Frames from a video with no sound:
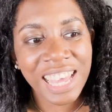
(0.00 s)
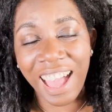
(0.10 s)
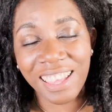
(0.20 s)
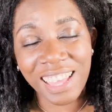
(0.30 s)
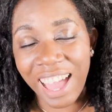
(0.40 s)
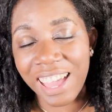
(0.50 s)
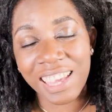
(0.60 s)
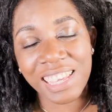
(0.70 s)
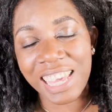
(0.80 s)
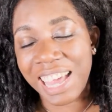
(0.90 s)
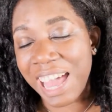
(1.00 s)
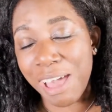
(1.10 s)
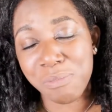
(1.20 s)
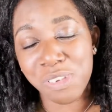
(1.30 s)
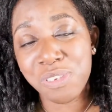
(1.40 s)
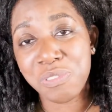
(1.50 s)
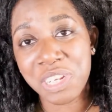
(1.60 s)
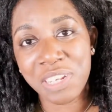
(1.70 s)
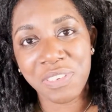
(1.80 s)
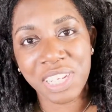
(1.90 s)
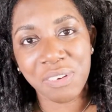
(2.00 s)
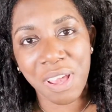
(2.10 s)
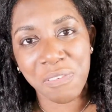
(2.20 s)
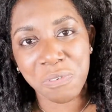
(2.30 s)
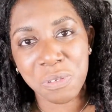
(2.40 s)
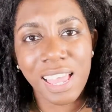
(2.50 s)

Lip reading: I'm just really grateful,